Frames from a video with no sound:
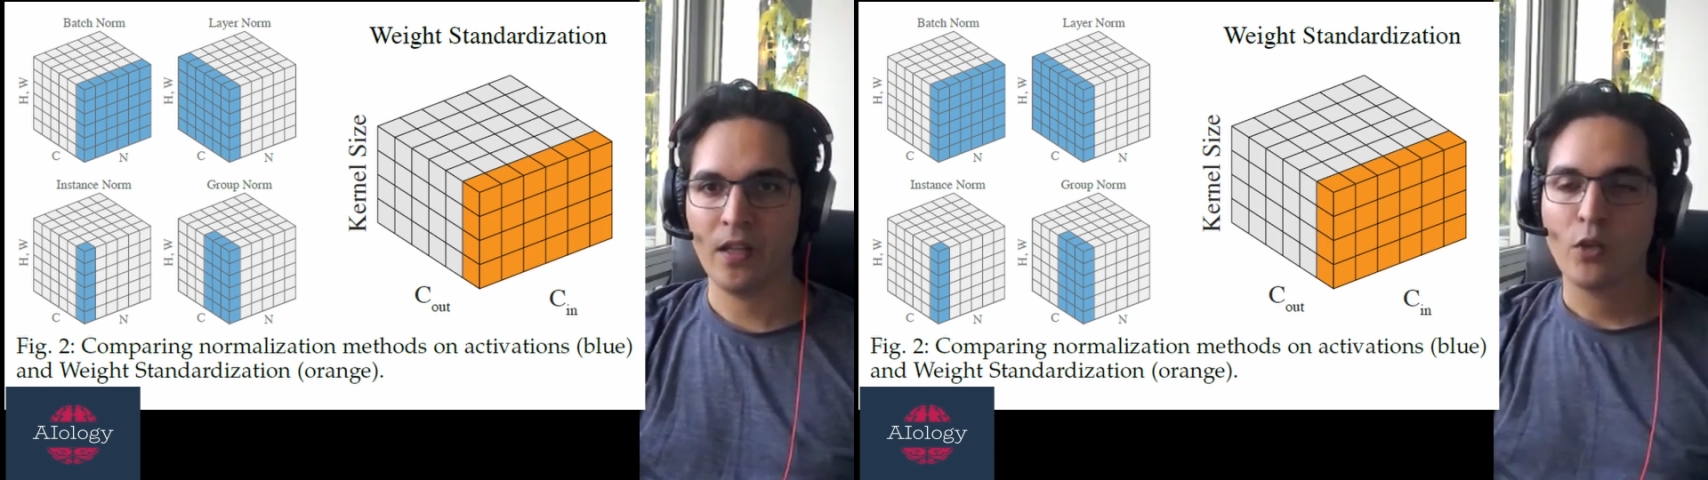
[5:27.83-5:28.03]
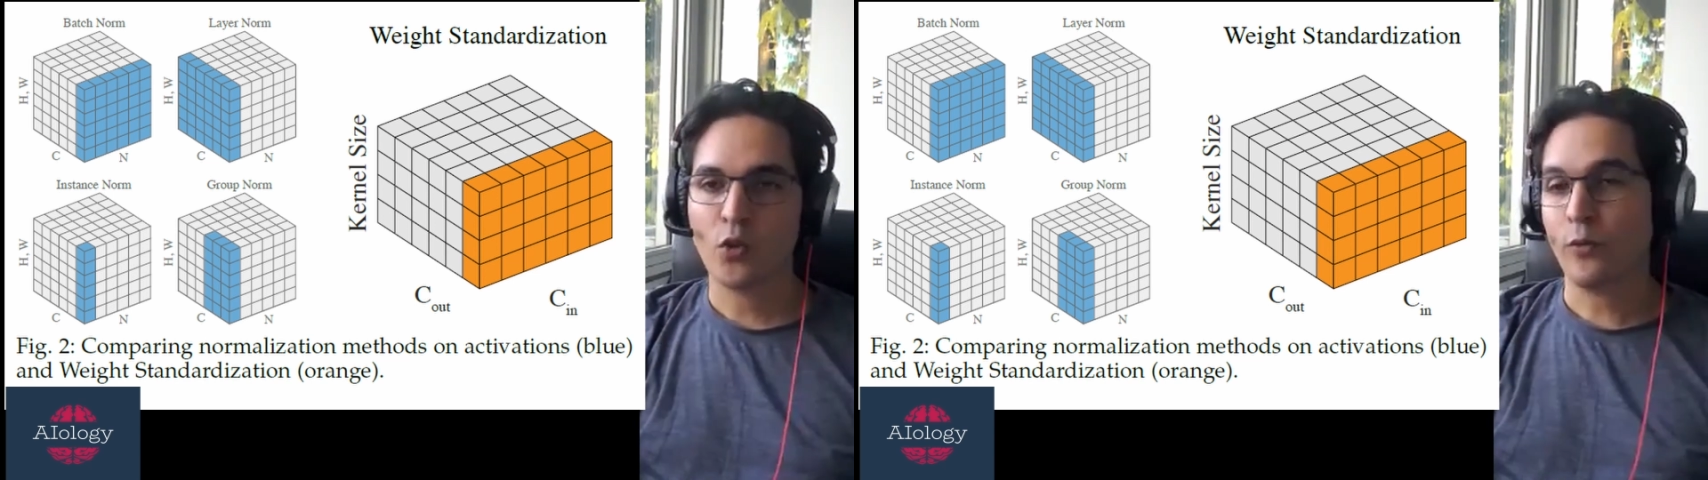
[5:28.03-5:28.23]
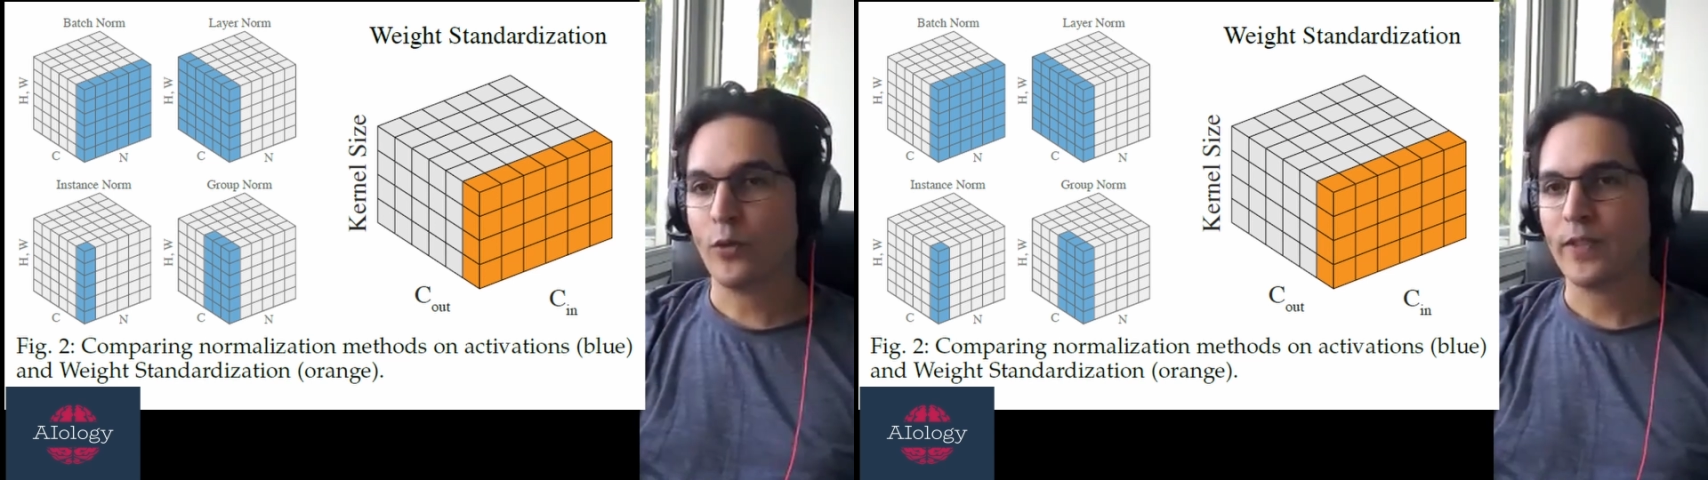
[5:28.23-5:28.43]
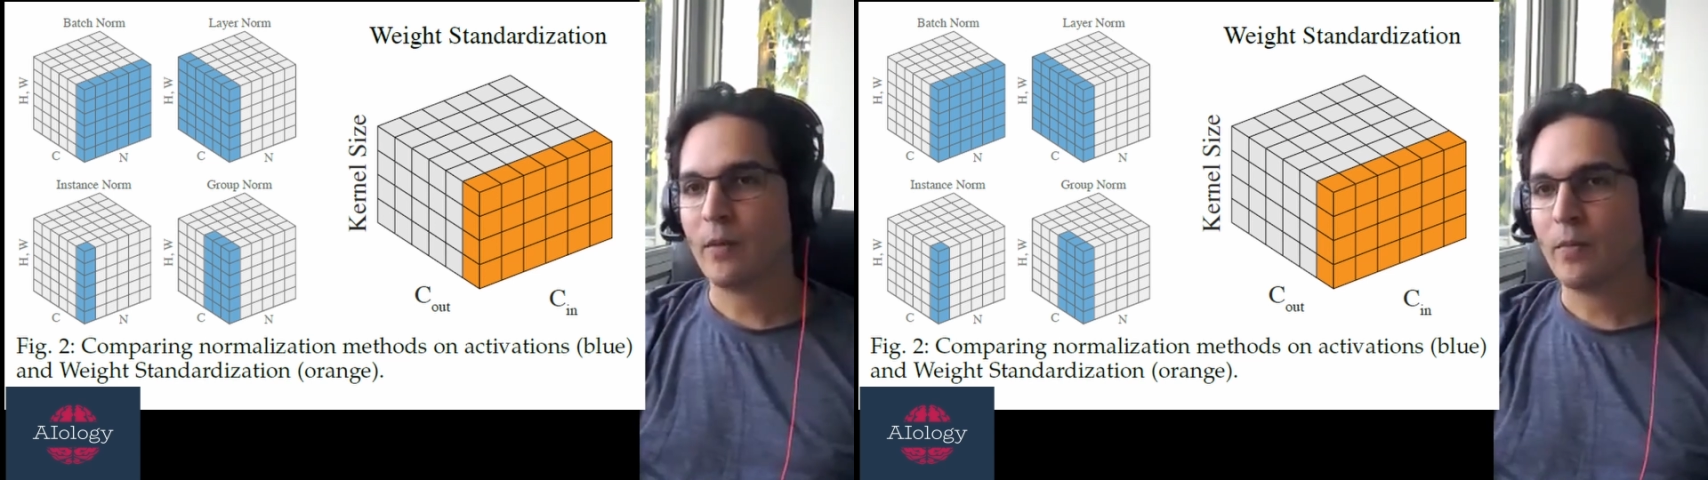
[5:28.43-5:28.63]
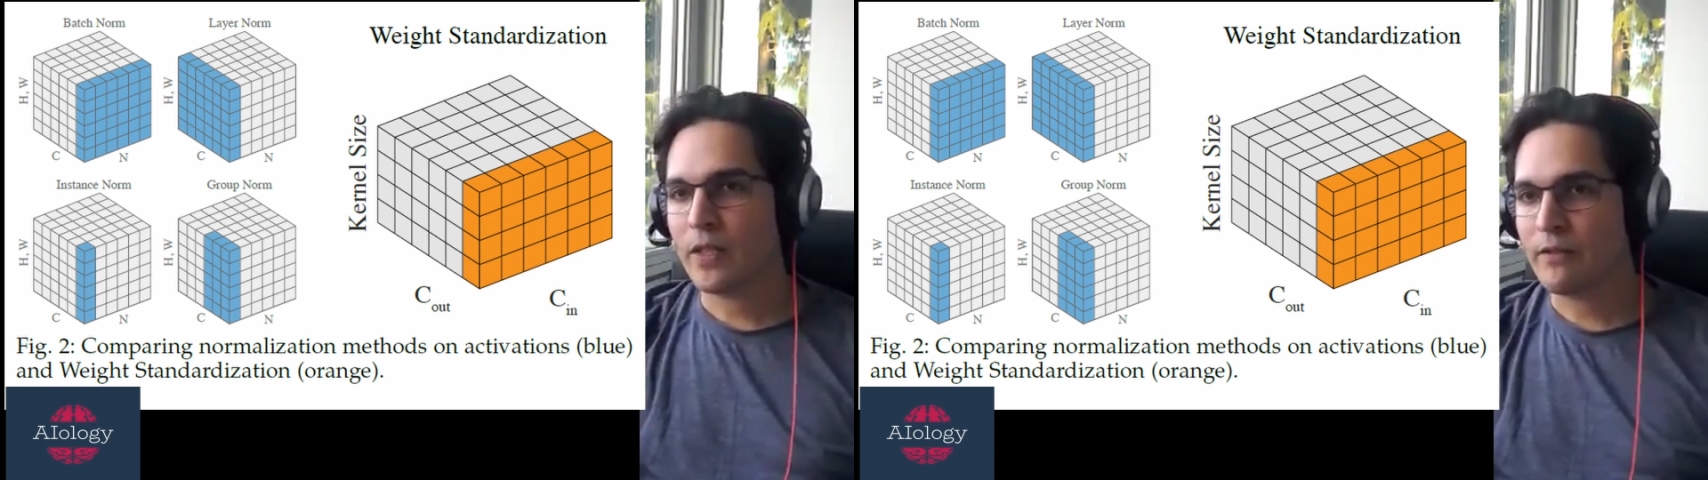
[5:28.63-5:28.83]
So for
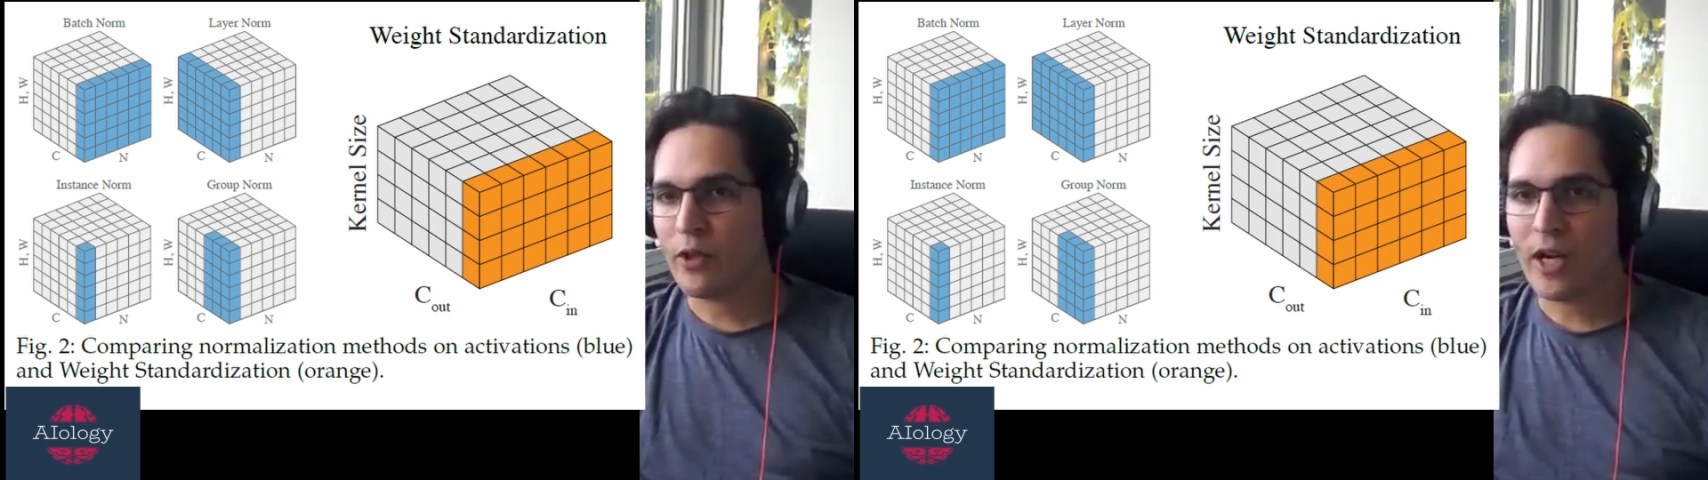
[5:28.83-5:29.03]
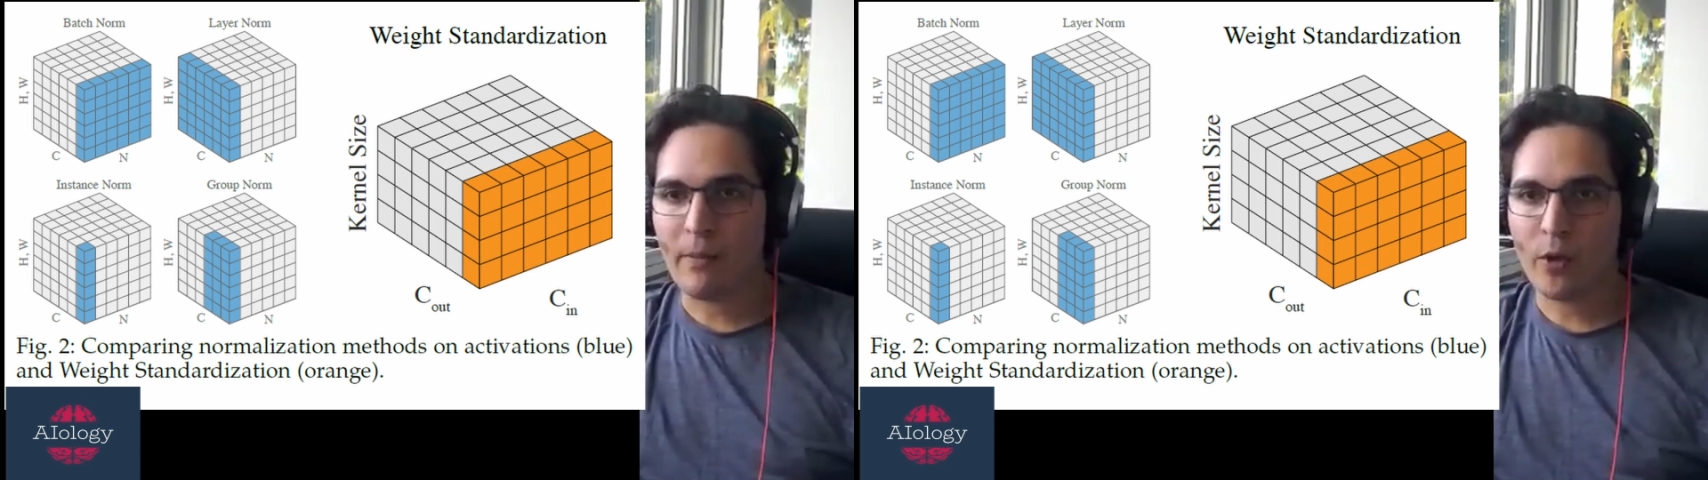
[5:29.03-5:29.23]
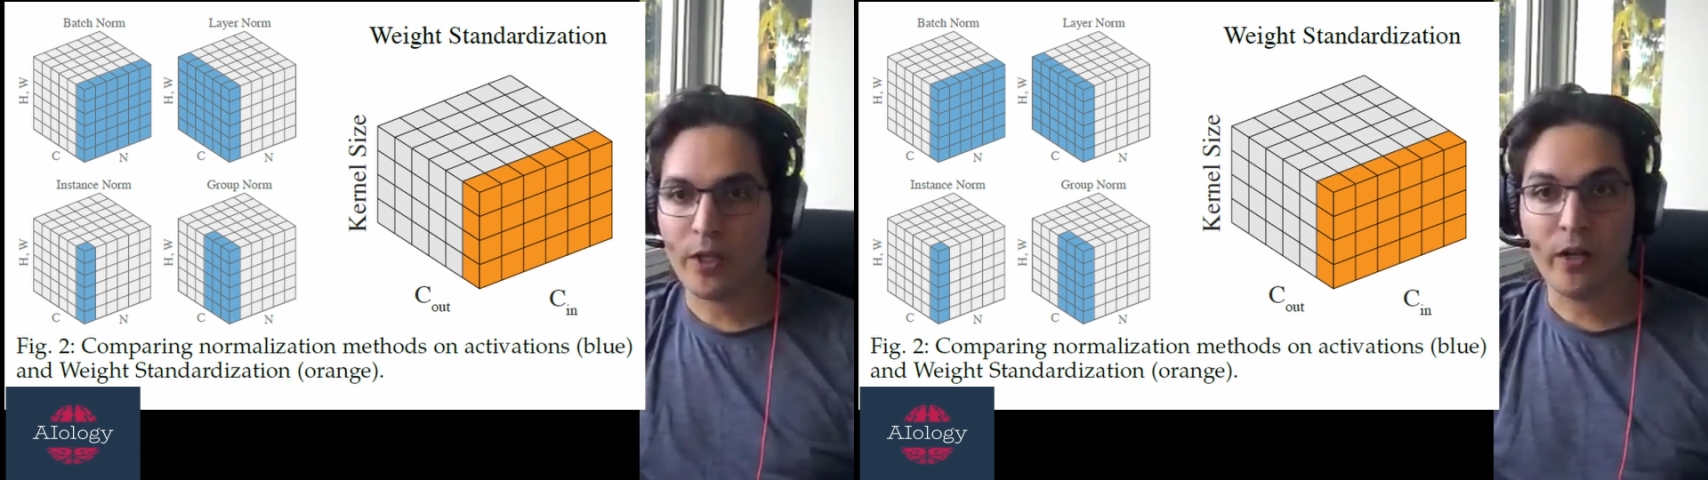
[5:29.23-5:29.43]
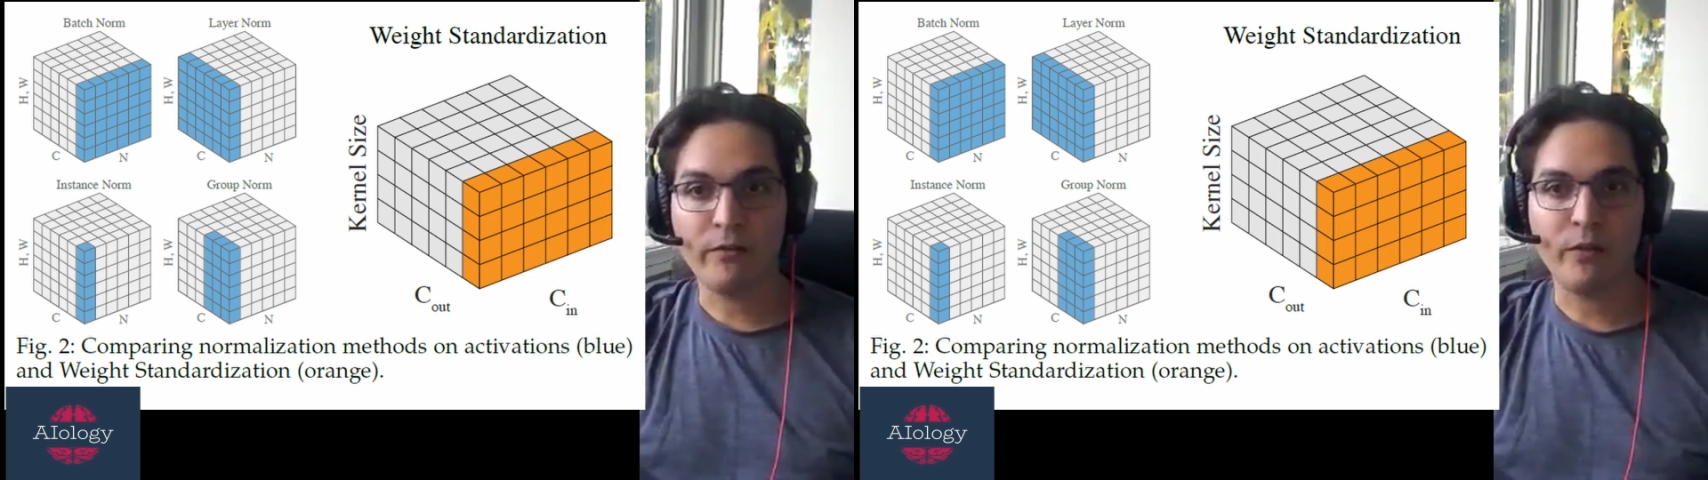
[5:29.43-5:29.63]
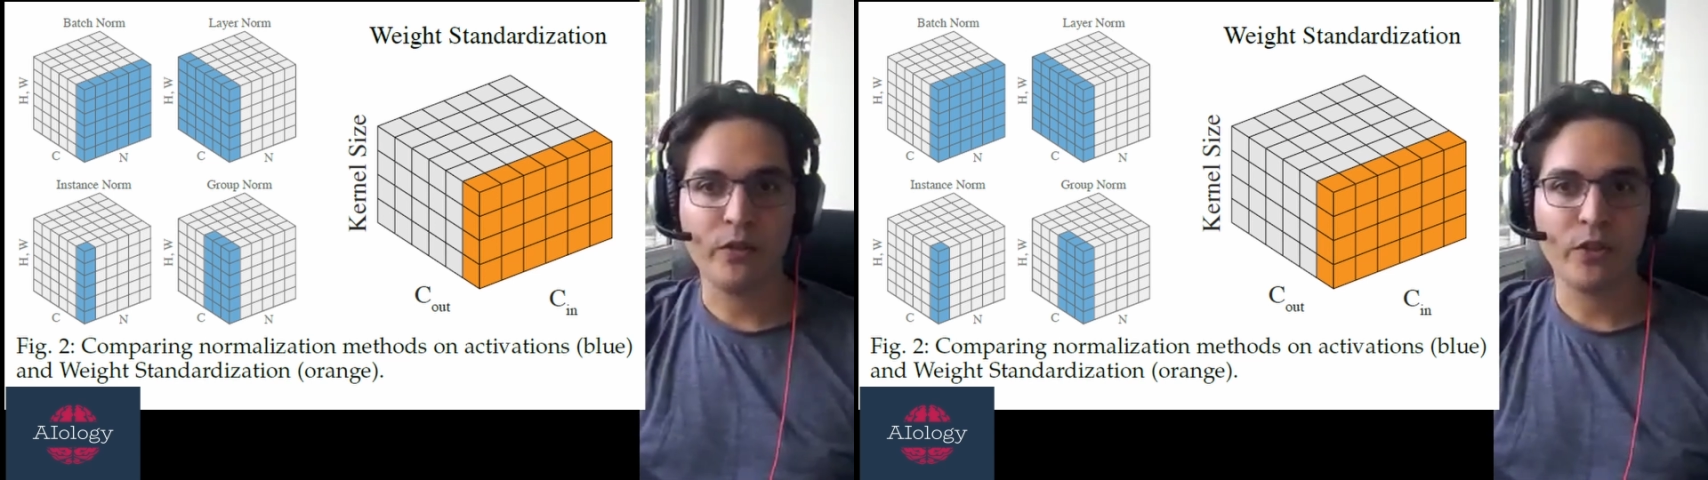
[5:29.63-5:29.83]
example, if you're applying
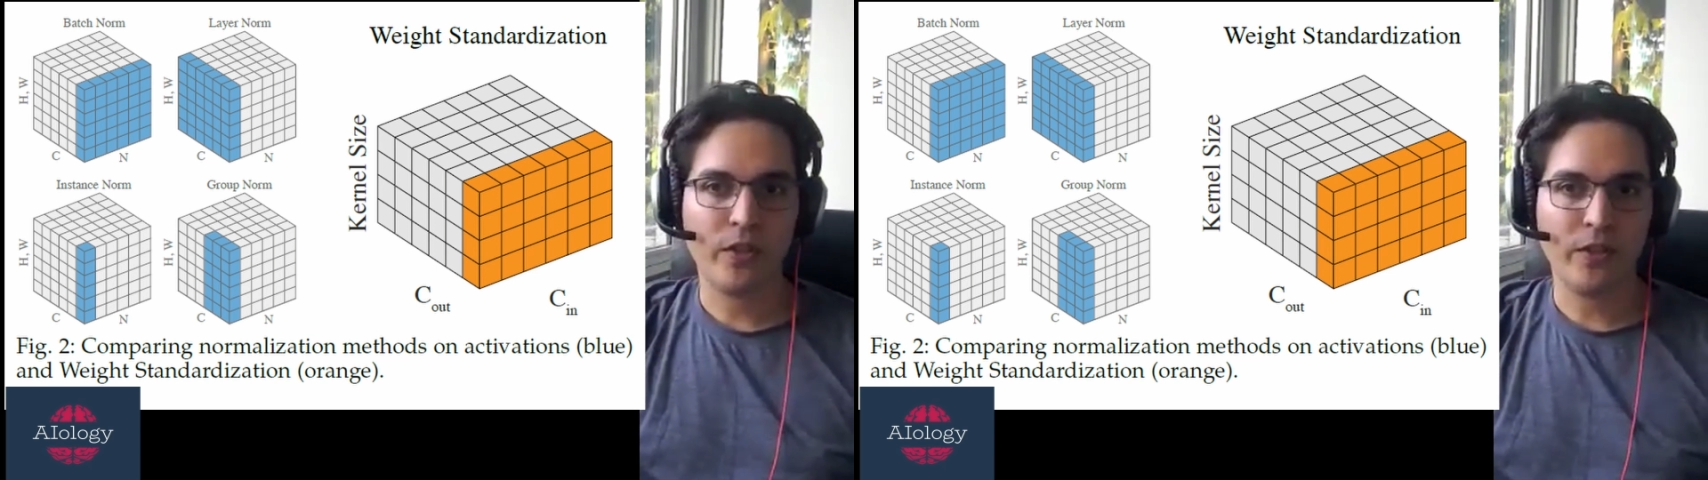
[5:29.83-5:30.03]
convolutional